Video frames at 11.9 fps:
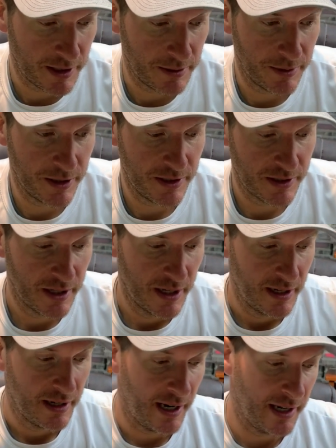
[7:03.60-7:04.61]
any means,
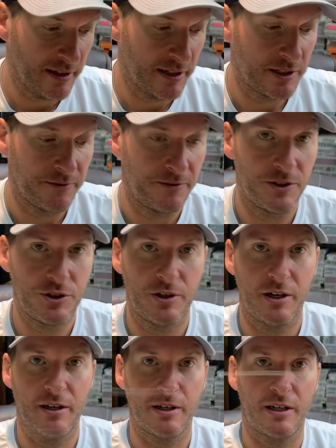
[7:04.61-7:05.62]
I like to fish
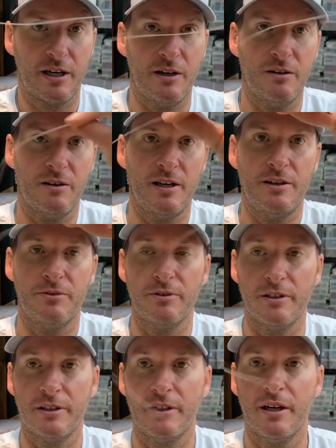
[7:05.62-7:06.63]
it on a Carolina
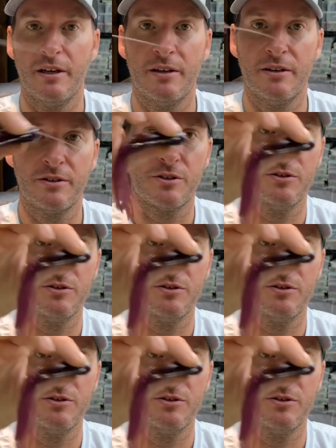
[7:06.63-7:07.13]
rig. So,